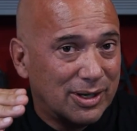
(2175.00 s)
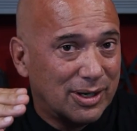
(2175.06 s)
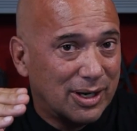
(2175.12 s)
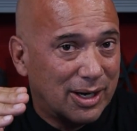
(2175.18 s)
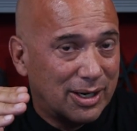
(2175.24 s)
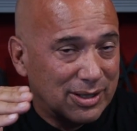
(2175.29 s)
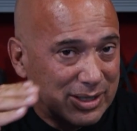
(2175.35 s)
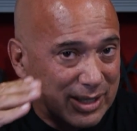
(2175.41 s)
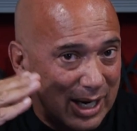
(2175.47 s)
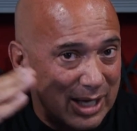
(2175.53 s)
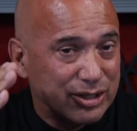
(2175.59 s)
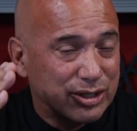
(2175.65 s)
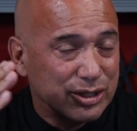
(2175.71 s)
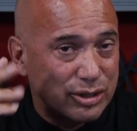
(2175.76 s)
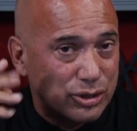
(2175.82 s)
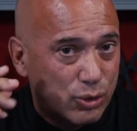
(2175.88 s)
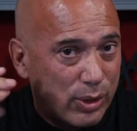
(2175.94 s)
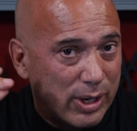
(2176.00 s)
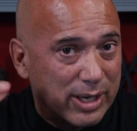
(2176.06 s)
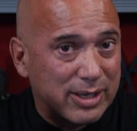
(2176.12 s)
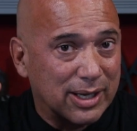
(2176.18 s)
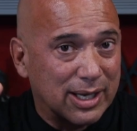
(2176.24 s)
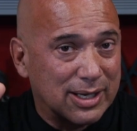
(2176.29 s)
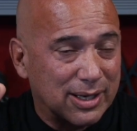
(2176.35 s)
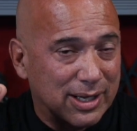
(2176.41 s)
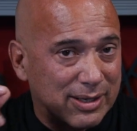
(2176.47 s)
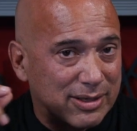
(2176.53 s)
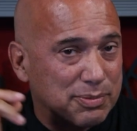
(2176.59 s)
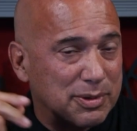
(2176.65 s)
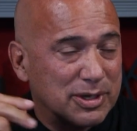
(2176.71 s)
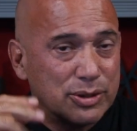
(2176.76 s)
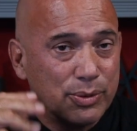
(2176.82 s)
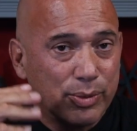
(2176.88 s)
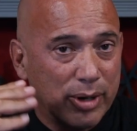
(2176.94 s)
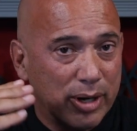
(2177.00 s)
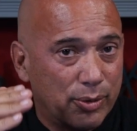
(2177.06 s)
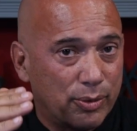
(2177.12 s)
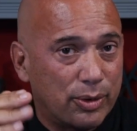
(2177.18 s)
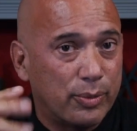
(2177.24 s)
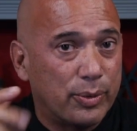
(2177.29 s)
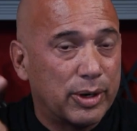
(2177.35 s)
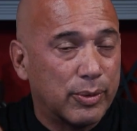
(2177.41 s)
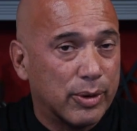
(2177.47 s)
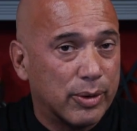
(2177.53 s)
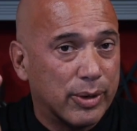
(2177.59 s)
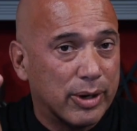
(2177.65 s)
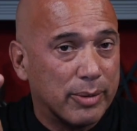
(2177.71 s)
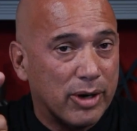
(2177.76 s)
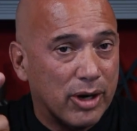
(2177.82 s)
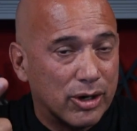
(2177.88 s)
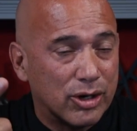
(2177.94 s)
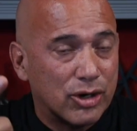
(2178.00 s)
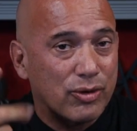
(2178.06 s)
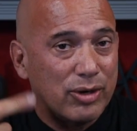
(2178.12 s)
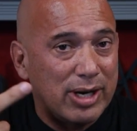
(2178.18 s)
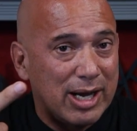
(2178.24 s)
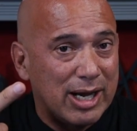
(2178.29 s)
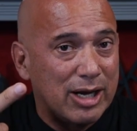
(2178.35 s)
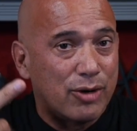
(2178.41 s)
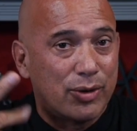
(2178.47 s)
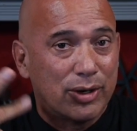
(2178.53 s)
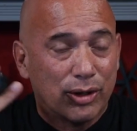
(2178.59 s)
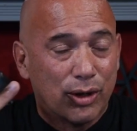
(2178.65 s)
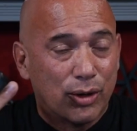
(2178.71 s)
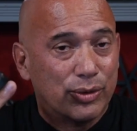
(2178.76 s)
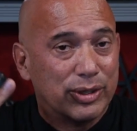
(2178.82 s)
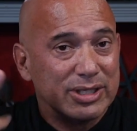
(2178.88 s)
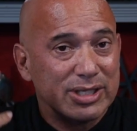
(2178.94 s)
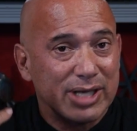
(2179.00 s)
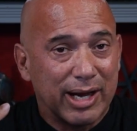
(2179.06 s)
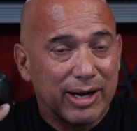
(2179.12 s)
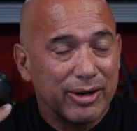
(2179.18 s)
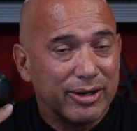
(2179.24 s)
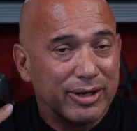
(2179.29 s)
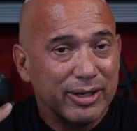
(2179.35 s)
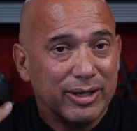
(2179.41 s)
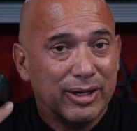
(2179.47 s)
unconscious quick. Like especially when I'm hungry, angry, lonely, tired.